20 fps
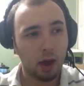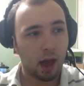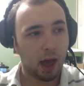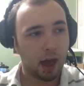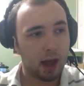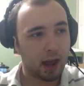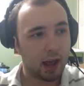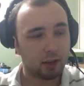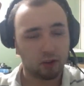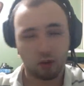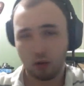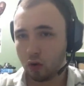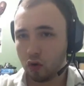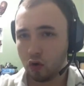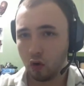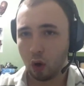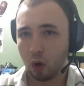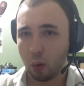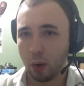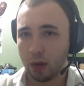and it has 2
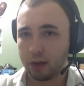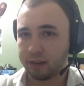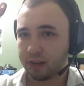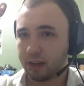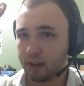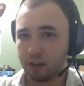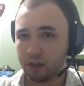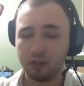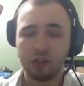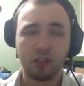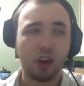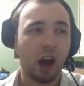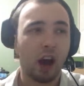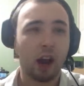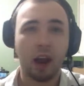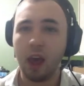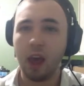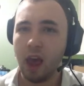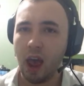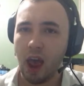doorways on either
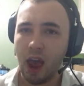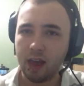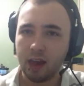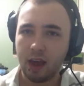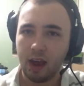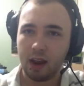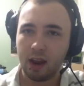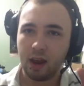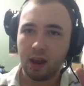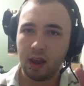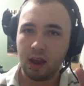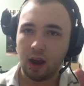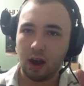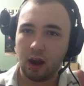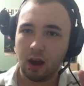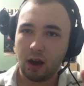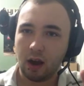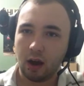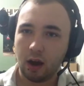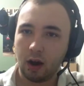side, and then
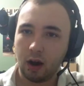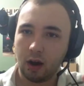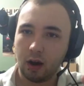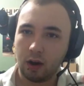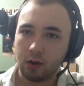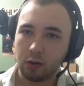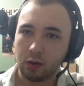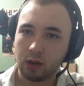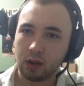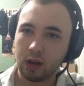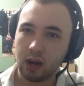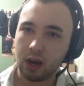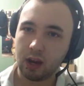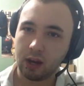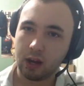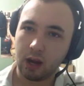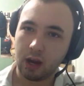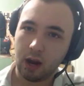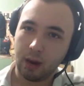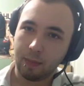you can kind
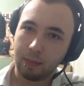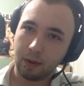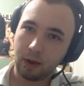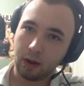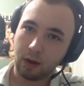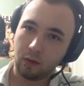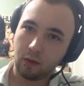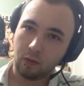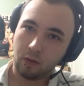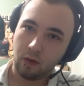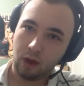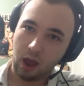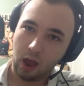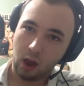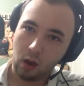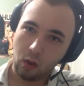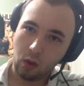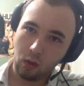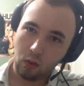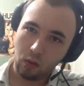of get up and
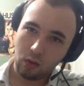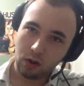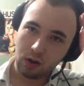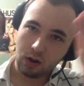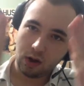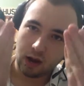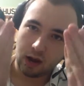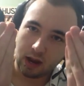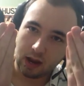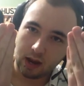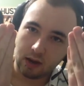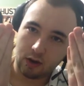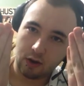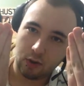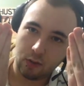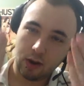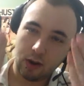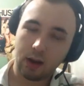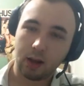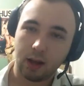around
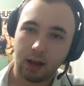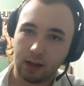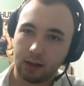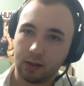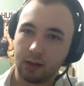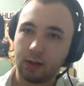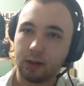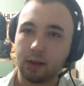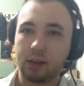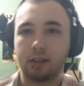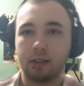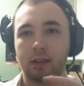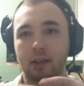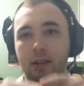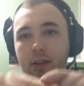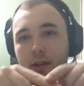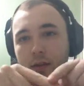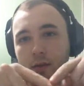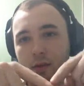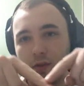into it, like because
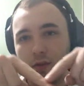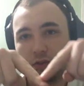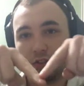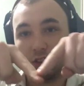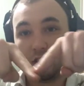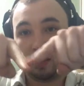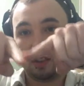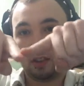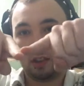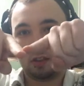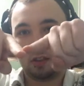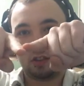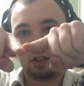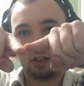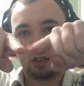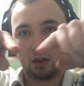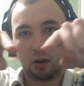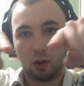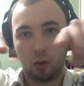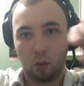there's
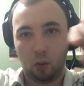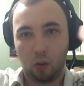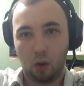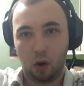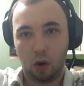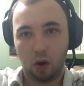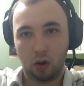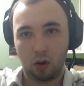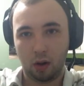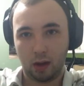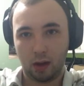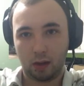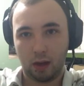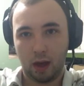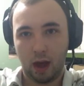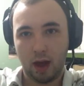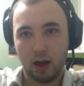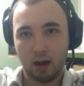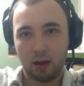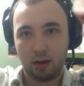just a wall like
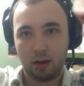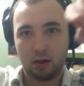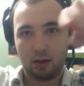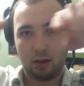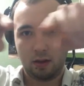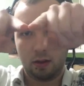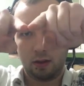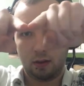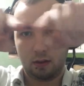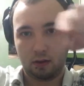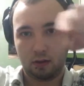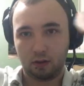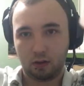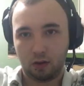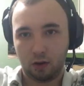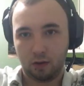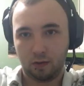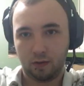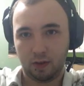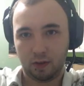that. It's just
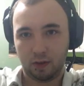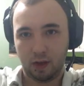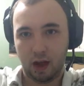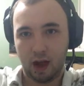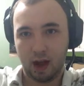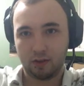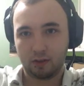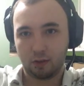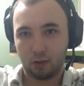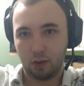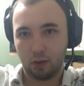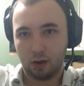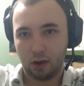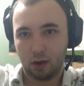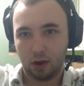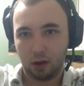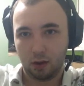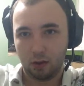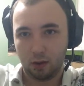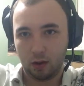curved like that, so you can
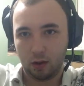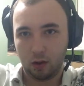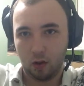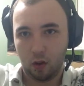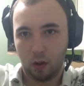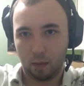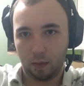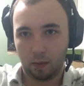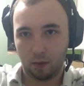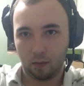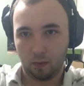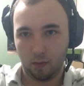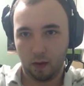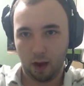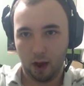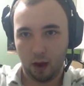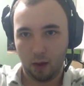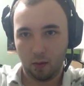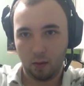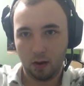go up and
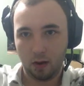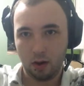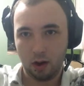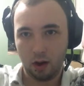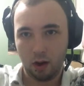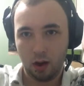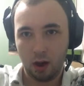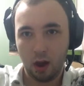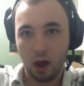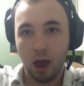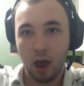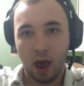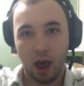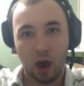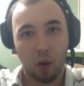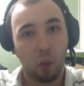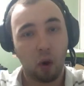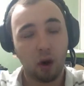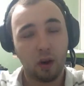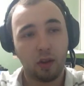around.
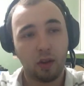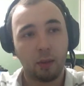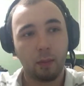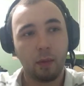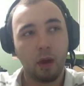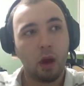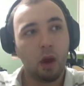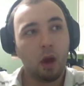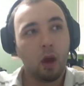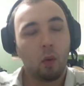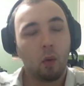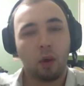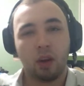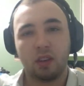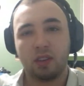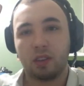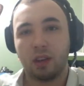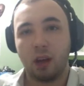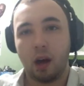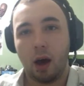And one of them
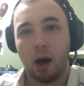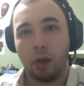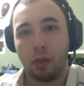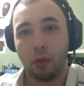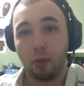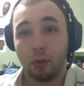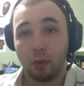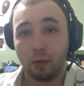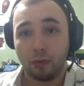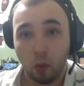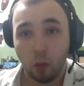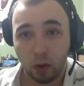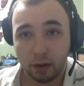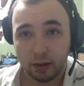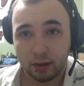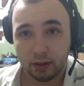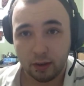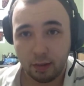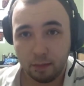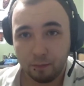was through the
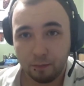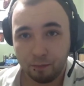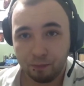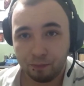forest,